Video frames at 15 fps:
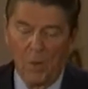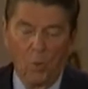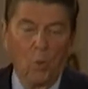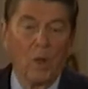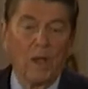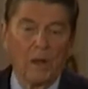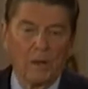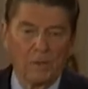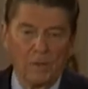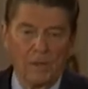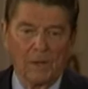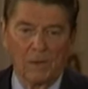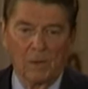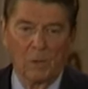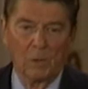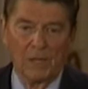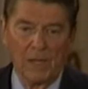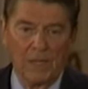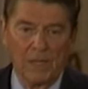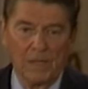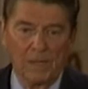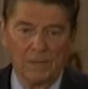where they are
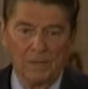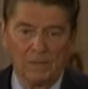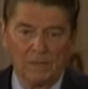located,